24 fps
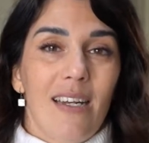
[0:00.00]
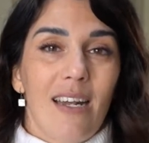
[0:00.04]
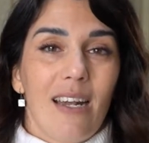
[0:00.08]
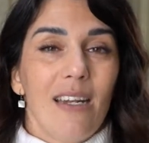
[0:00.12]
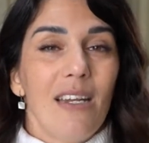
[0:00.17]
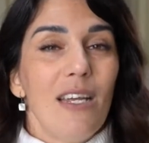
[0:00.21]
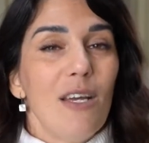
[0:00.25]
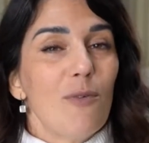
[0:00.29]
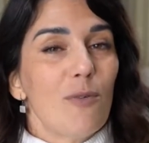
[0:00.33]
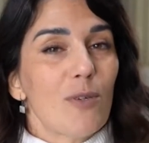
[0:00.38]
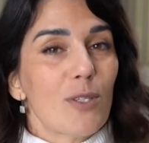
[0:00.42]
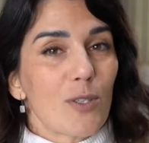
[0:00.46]
that
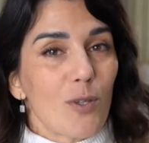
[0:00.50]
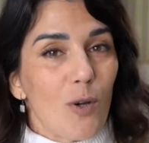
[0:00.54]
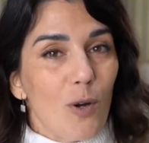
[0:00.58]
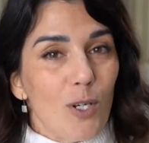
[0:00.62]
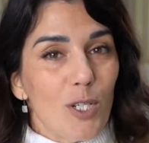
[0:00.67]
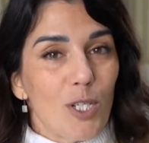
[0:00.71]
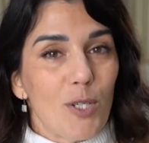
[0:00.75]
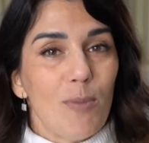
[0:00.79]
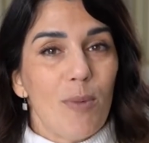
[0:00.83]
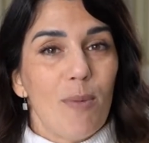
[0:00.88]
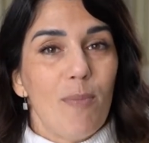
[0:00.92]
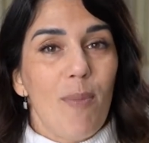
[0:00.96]
he was
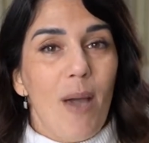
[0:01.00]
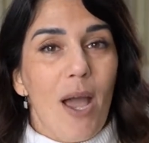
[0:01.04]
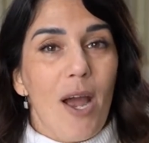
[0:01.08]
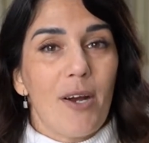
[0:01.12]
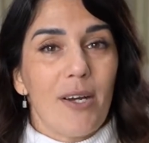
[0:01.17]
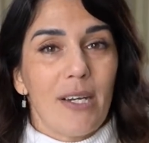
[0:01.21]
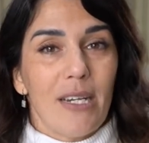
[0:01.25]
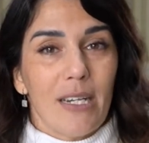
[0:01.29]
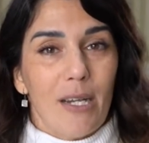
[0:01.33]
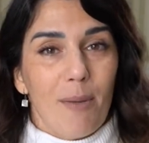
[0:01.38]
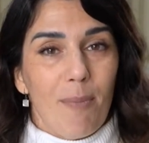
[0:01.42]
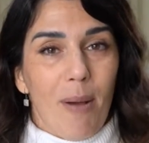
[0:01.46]
going to be
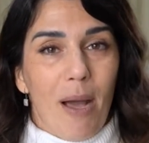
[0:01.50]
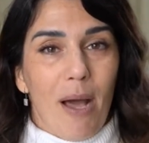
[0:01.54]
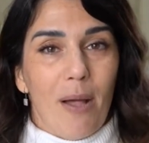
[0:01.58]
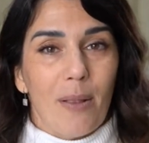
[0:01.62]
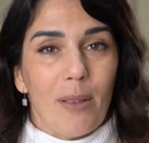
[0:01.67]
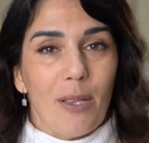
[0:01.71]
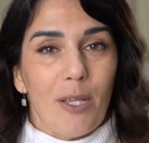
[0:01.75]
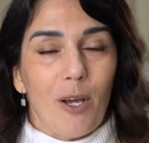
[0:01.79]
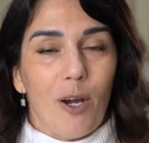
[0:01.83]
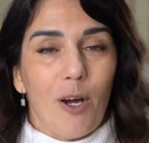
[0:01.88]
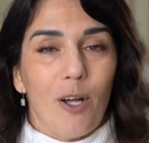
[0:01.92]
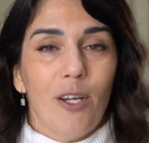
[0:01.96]
buried in the
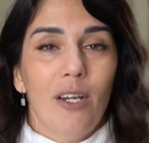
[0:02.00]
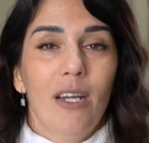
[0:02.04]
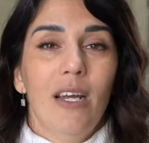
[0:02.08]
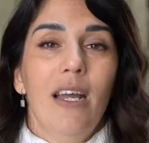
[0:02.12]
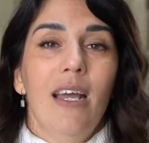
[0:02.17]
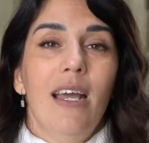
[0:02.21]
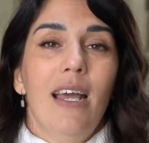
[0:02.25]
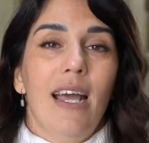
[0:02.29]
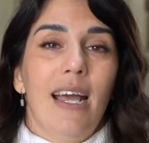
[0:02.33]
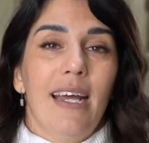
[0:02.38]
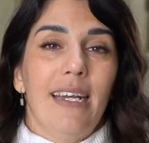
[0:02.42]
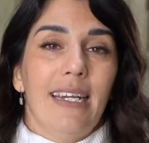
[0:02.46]
Pantheon,
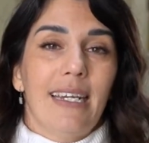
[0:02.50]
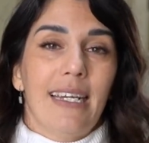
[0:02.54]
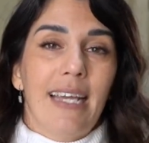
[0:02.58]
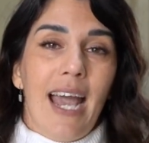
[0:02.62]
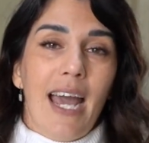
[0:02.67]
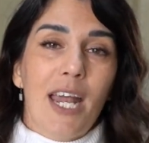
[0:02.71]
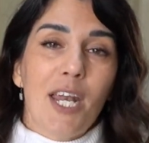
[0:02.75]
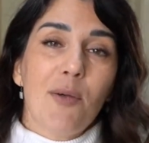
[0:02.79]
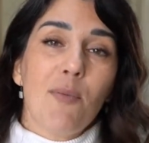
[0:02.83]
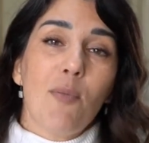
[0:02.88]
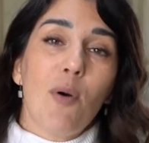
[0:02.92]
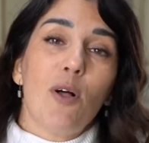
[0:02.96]
and the
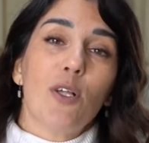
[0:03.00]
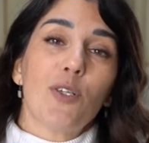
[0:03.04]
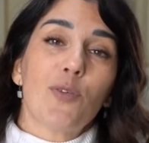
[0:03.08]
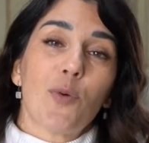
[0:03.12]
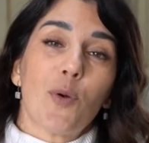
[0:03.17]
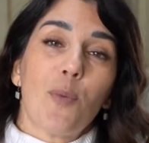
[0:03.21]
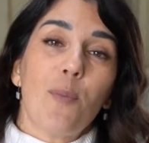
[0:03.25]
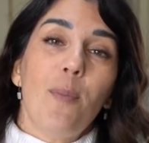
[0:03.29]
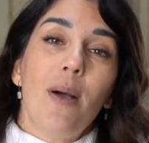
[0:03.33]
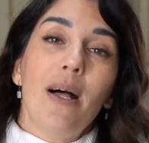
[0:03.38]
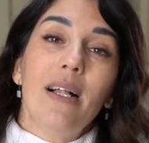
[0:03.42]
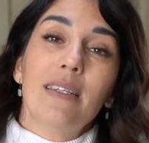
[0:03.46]
cannonballs were
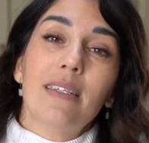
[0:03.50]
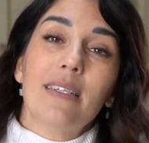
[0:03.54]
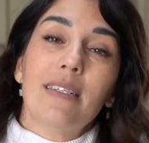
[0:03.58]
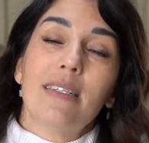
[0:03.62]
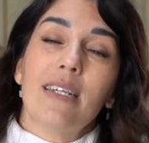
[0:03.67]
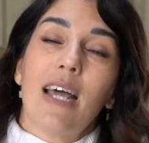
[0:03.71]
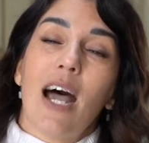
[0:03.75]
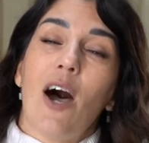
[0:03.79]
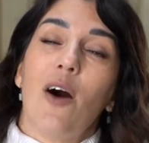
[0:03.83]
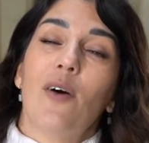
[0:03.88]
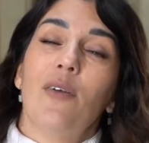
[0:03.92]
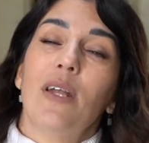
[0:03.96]
melted
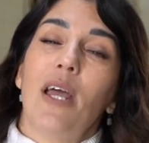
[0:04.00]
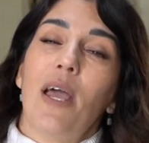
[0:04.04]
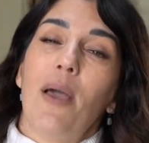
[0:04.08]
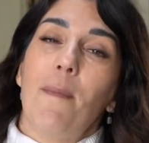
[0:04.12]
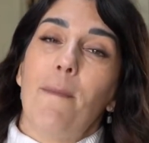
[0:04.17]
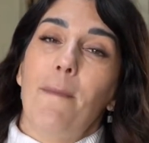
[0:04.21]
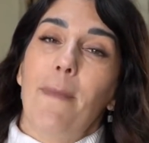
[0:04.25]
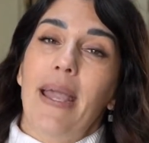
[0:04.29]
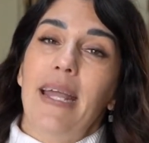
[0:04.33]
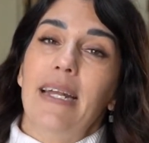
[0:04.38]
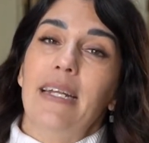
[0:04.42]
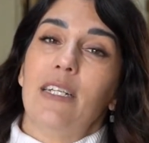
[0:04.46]
down
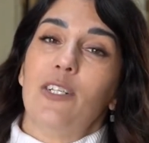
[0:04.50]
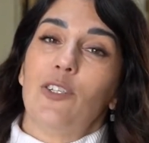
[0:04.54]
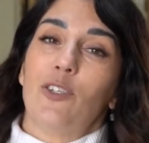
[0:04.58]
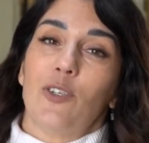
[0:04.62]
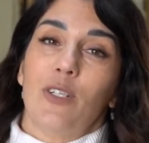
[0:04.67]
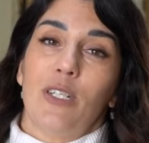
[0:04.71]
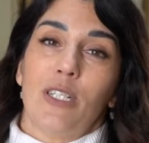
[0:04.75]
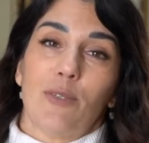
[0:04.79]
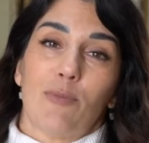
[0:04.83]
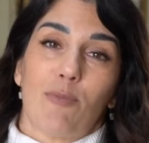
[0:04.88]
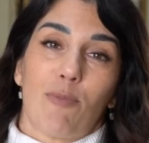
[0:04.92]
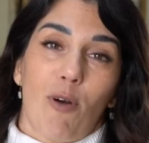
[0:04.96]
and made into
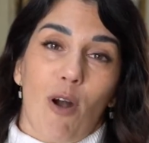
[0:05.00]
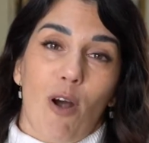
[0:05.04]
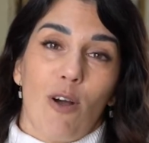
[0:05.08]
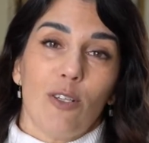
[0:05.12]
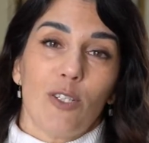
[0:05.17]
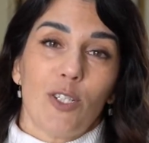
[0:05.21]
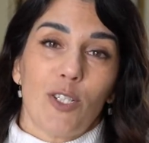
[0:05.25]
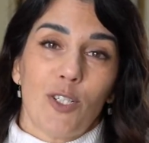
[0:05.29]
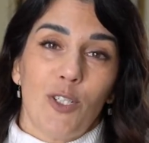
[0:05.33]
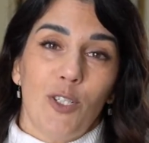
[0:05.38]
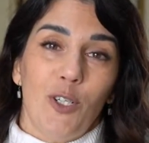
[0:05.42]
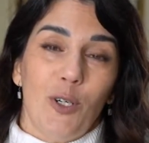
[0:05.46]
his
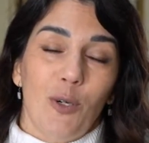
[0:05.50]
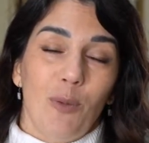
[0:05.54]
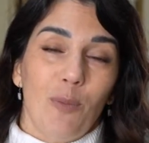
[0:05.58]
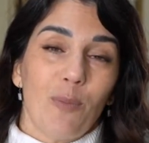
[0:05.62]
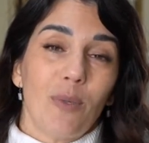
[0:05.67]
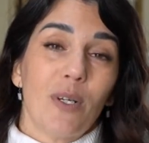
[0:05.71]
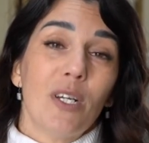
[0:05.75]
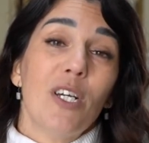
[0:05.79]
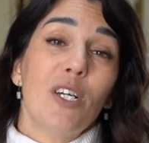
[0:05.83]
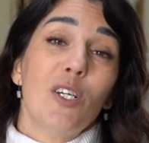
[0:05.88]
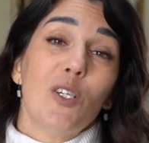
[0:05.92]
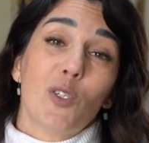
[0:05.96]
bronze tomb.
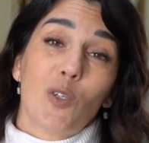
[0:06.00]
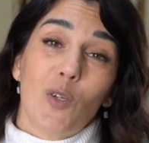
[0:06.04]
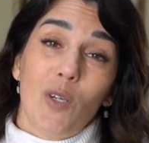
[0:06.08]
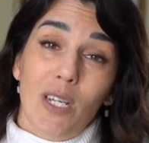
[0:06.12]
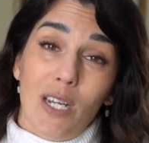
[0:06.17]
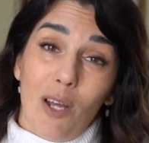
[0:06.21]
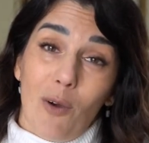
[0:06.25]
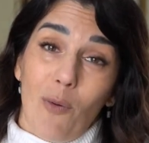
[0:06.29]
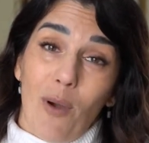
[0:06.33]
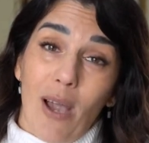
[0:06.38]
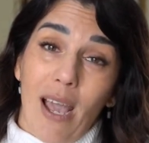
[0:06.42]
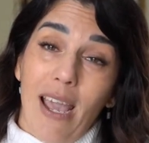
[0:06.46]
So in
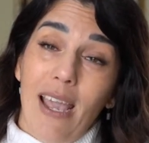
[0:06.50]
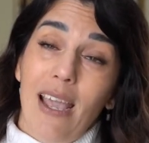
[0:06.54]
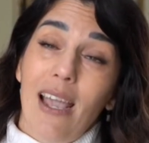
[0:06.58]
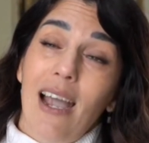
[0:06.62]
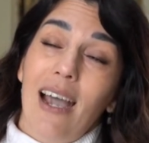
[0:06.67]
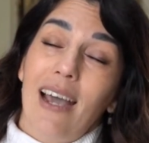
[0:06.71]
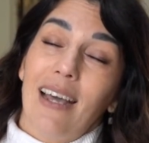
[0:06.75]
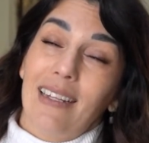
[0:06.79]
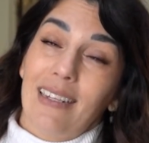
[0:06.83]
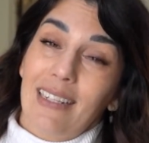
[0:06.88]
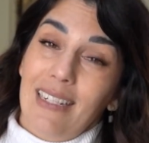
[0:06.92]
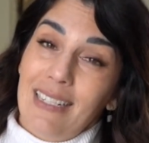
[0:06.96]
a way,
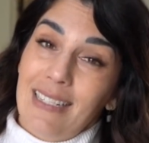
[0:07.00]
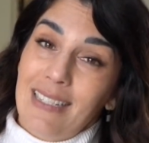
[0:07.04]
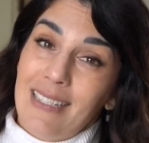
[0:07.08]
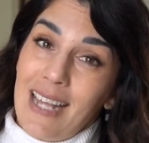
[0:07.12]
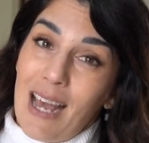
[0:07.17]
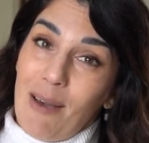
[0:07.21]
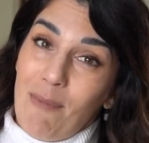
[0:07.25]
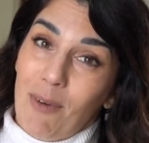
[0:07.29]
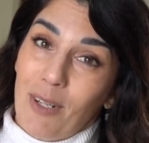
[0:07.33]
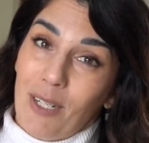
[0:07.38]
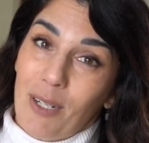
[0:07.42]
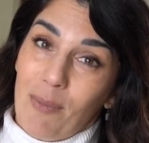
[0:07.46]
at least
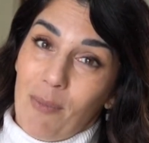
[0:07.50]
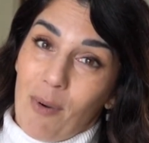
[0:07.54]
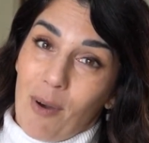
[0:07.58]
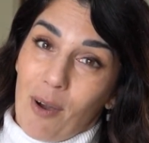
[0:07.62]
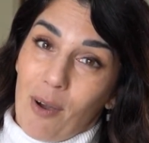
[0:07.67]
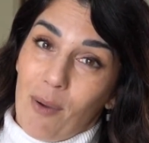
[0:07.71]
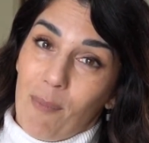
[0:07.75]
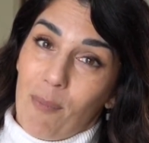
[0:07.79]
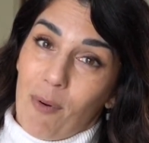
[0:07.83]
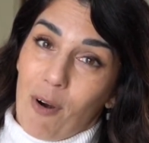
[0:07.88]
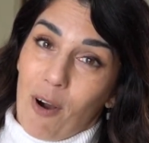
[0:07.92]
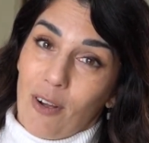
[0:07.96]
some of the
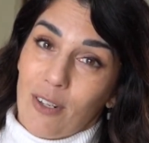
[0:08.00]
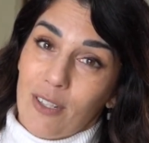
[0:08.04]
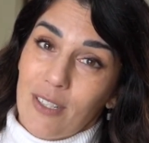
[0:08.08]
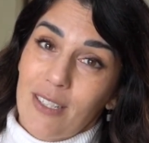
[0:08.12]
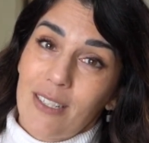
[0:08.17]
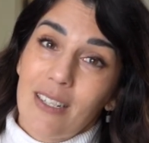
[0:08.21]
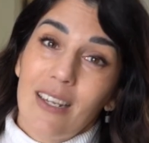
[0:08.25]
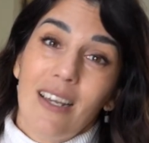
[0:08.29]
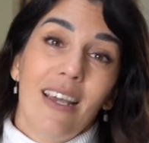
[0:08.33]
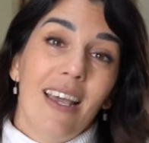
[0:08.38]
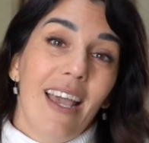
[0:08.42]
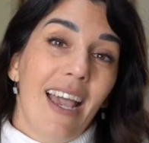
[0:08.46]
bronze
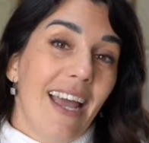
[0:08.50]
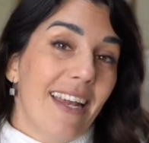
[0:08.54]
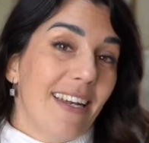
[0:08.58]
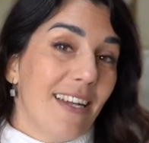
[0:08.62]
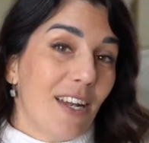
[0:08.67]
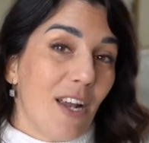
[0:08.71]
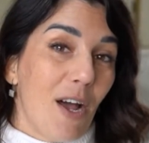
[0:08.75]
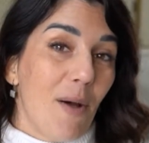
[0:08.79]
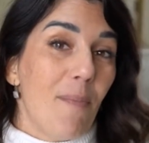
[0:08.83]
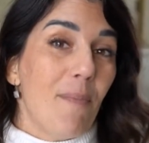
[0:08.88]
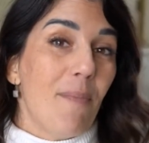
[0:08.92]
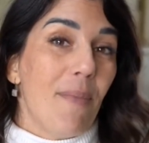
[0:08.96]

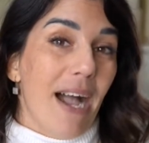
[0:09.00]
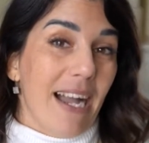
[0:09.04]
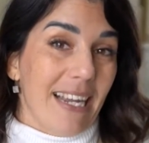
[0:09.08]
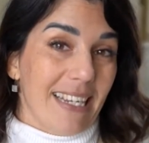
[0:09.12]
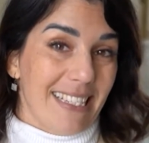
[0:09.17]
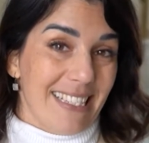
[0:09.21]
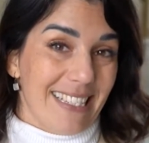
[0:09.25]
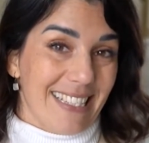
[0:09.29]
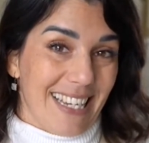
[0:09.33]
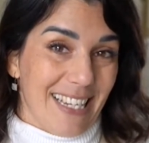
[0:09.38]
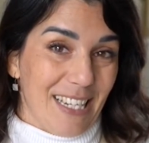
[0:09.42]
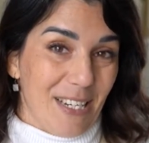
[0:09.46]
ended up back
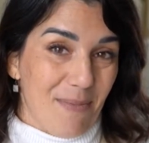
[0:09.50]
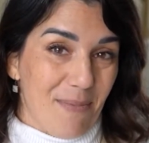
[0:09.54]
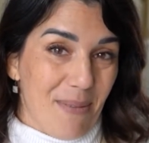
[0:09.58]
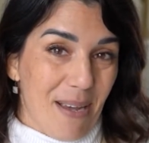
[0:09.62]
inside the